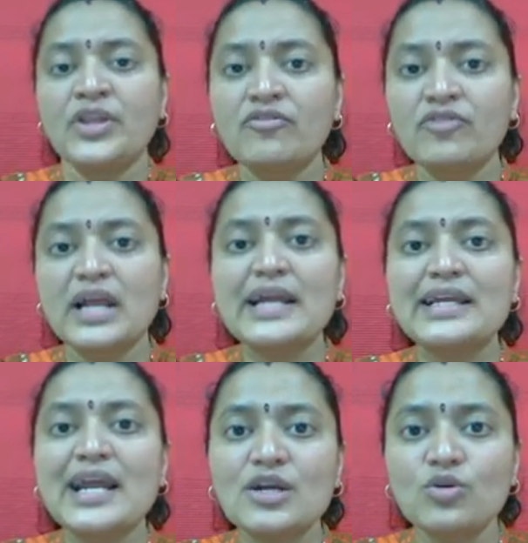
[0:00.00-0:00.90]
Variety
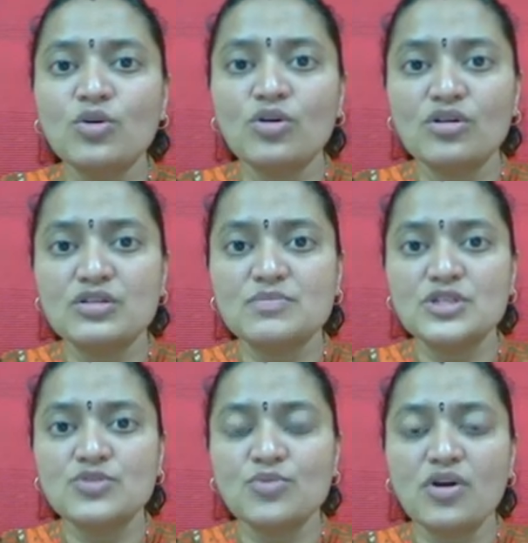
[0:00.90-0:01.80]
at low cost
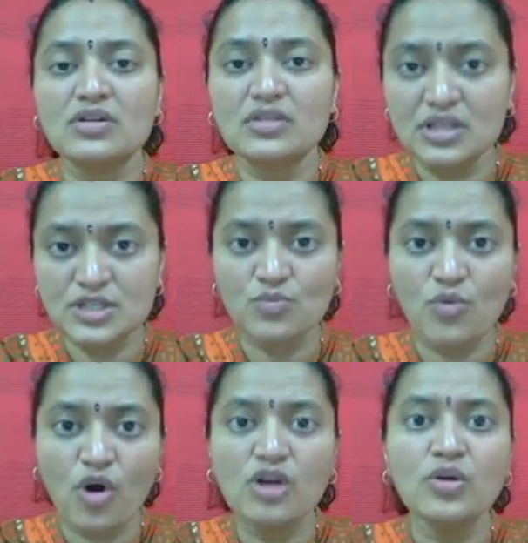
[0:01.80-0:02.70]
means what? The
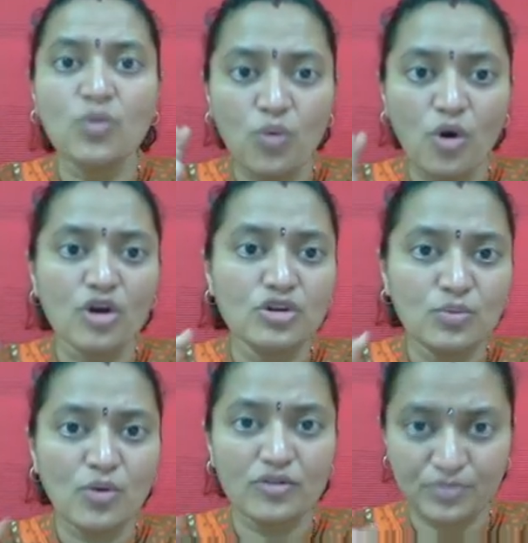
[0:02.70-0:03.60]
small
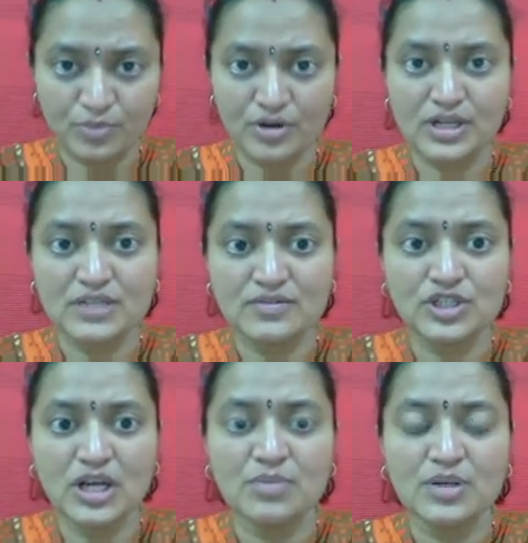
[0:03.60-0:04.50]
volume of products which
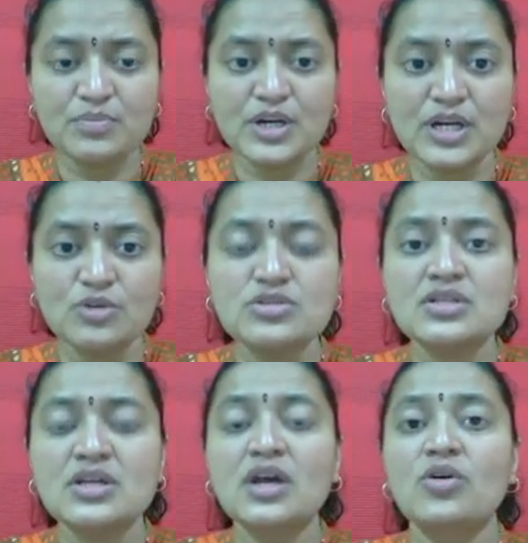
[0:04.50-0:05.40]
have been produced,
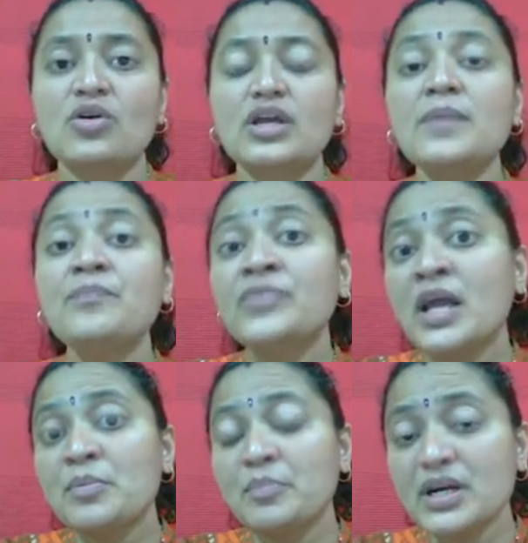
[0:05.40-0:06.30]
okay,
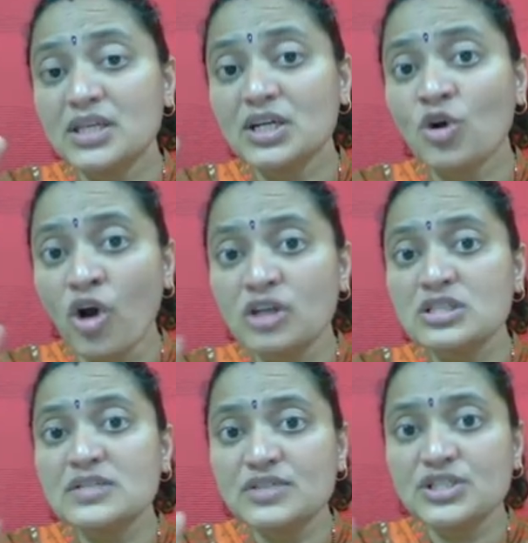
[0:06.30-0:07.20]
but the
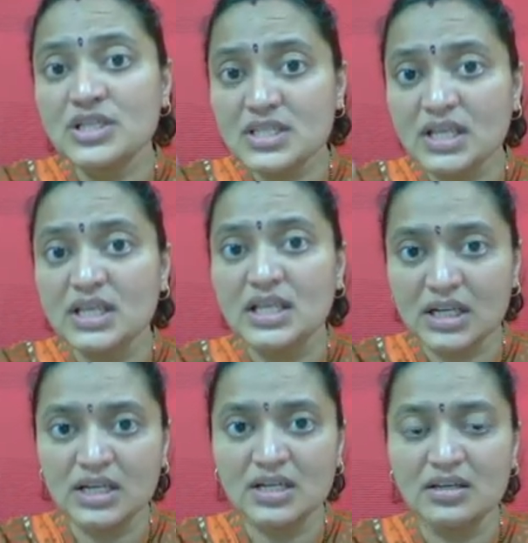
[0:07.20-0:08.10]
cost which is
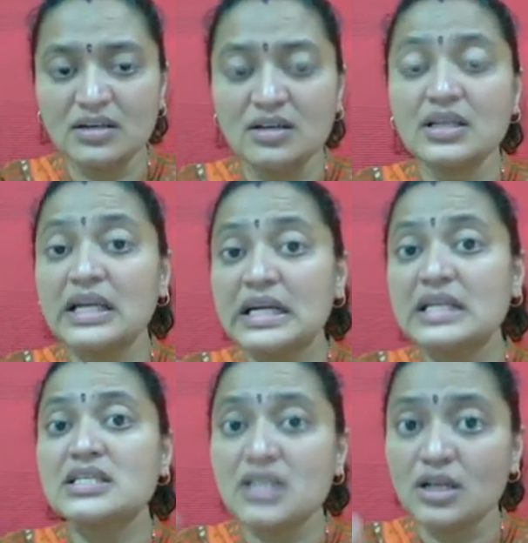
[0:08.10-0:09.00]
incurred here, it
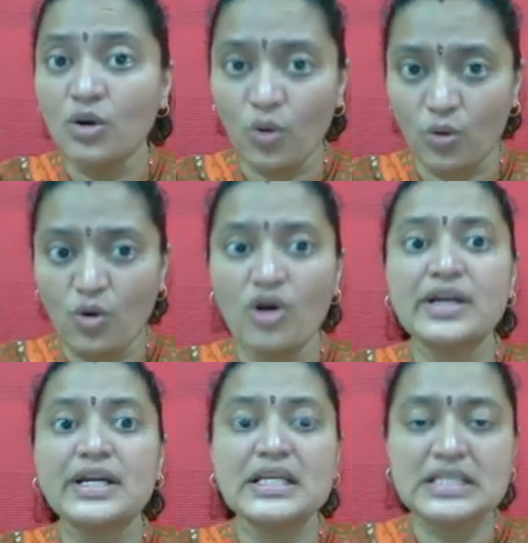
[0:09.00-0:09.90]
is low or
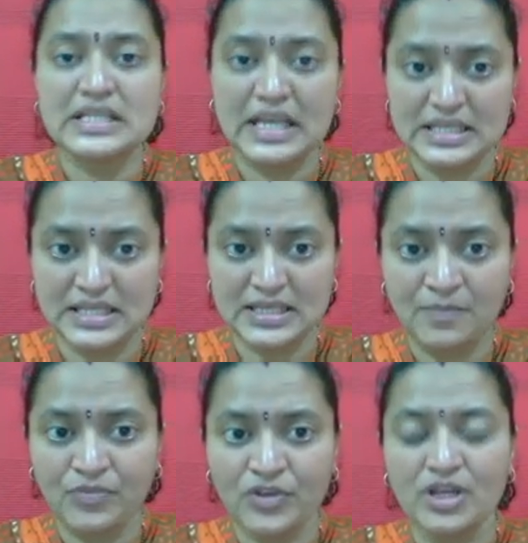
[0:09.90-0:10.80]
it is less.
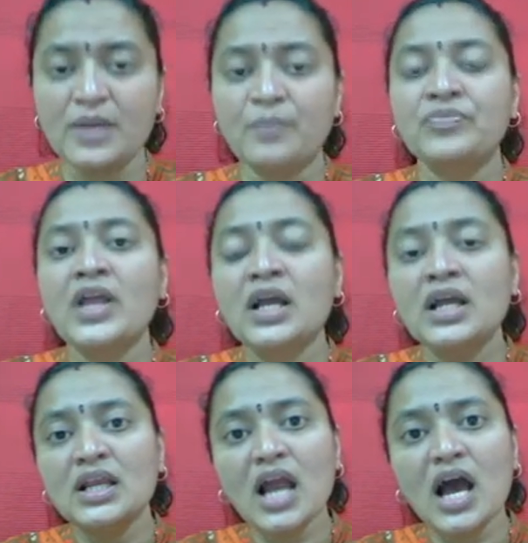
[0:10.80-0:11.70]
Okay,
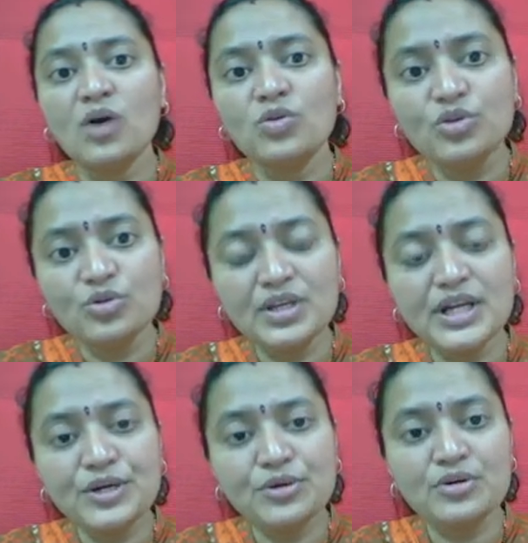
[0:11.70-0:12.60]
now you
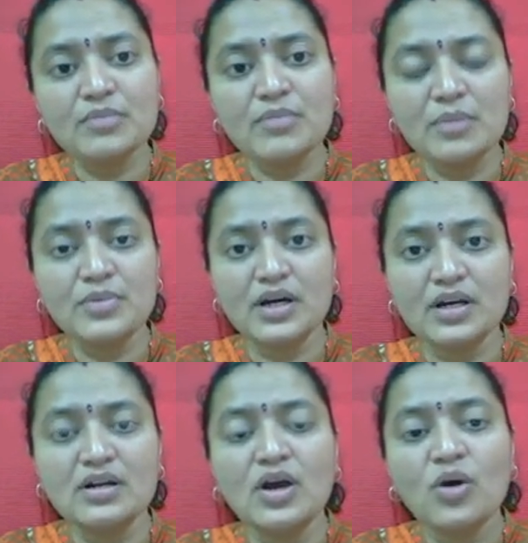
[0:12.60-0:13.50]
need to
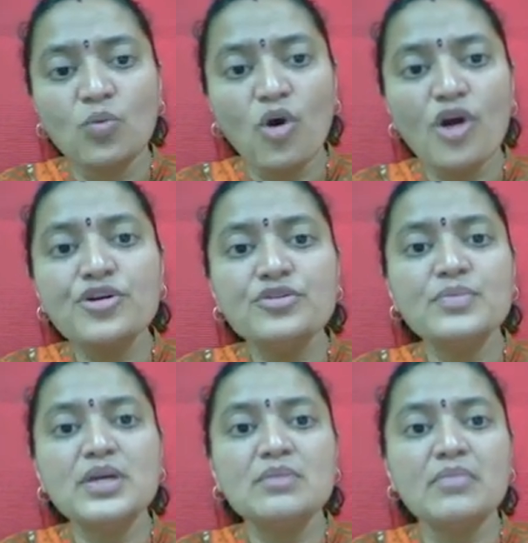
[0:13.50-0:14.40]
remember, what do you
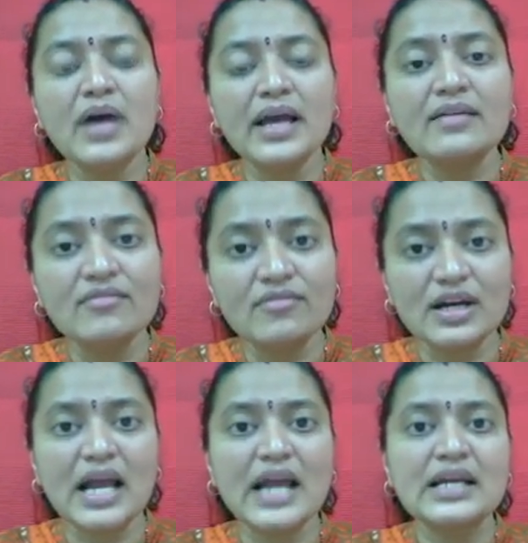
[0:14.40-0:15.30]
mean by
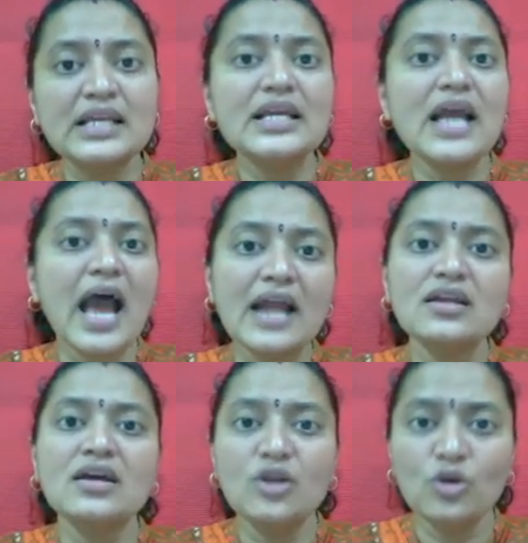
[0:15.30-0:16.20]
variety at
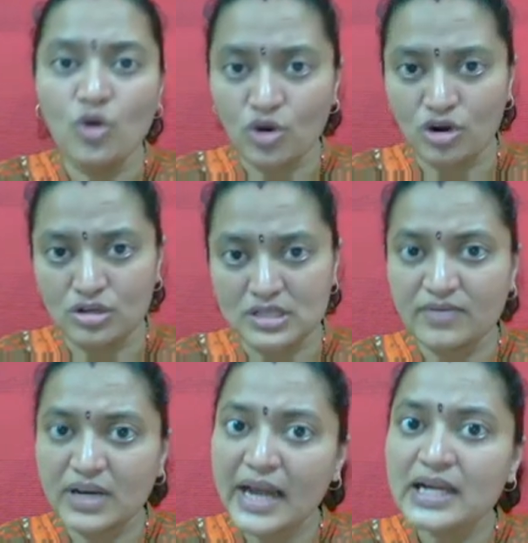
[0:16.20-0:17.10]
low cost?
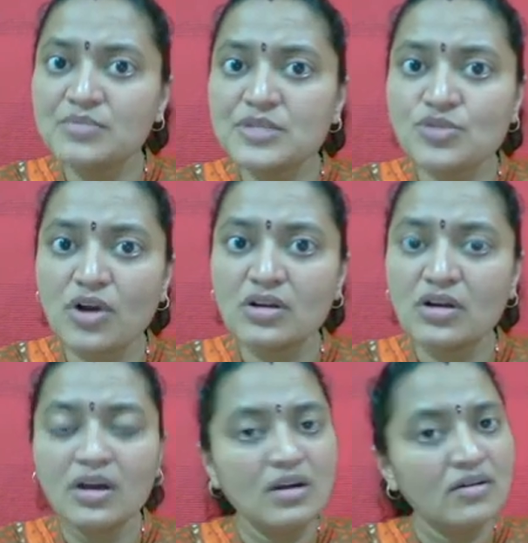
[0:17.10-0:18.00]
Variety means what?
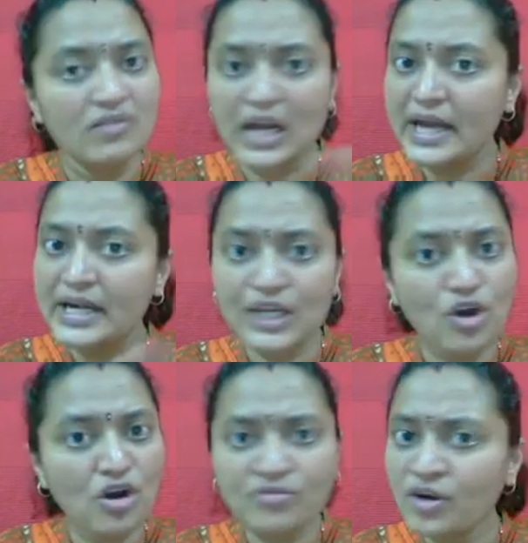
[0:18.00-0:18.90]
Variety
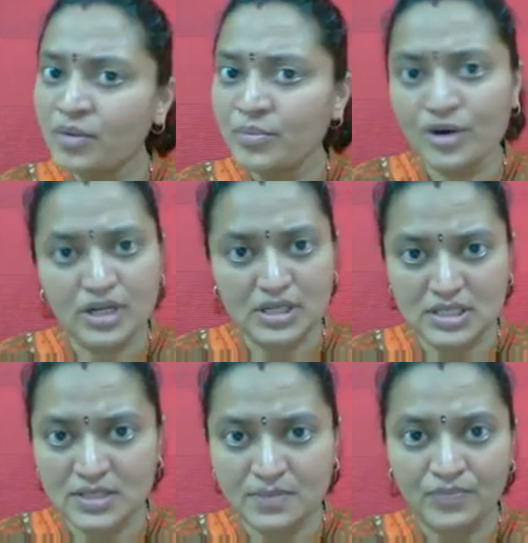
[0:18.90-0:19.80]
of
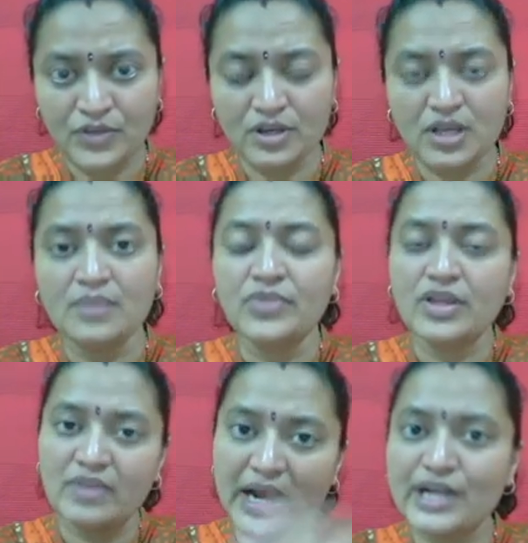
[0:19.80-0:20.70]
products. Okay,
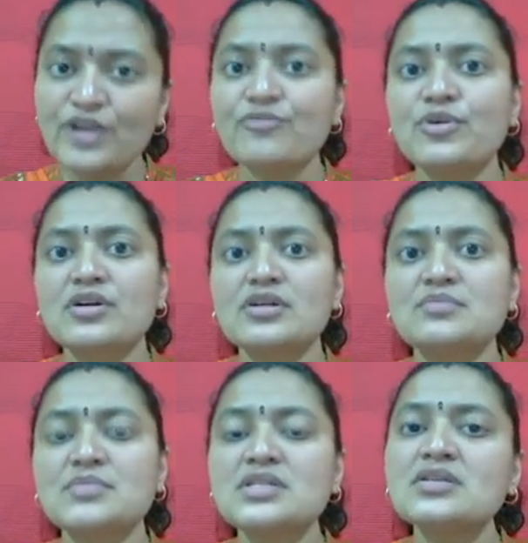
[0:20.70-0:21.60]
variety of products
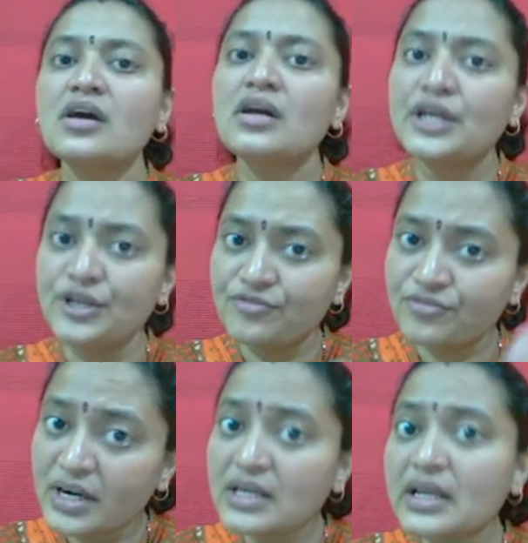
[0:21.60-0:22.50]
means
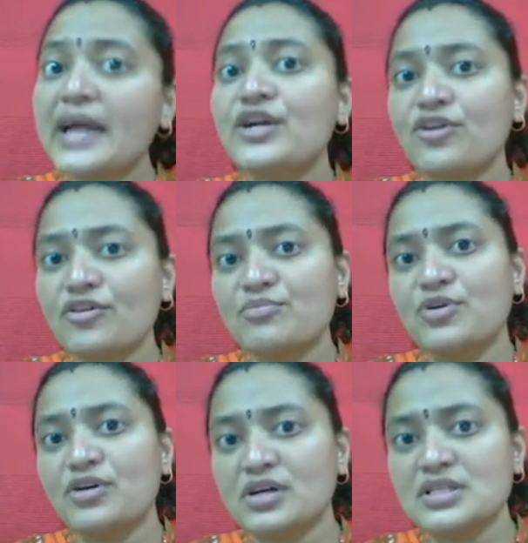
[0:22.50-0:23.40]
different kind of
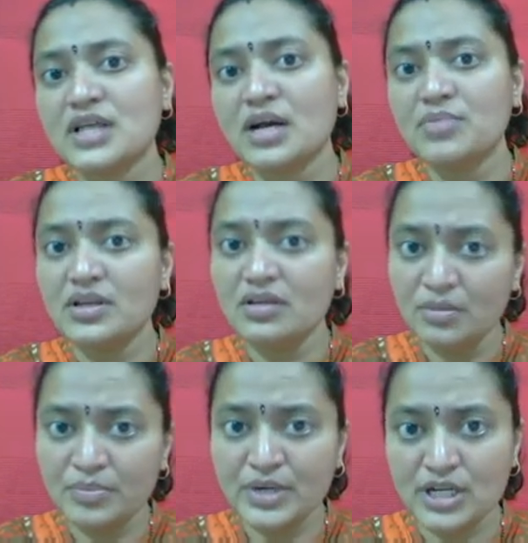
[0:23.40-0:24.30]
products are being
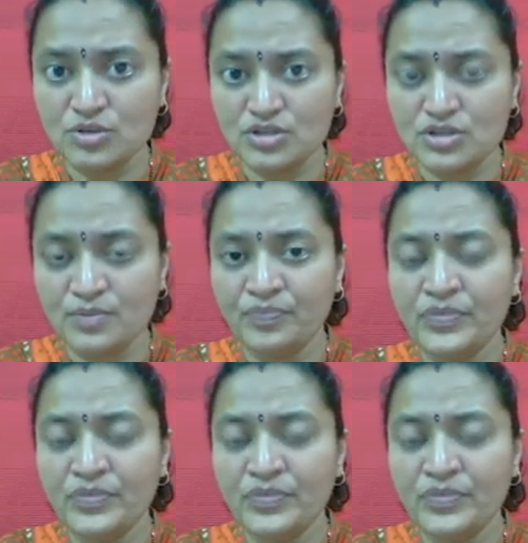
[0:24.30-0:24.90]
produced.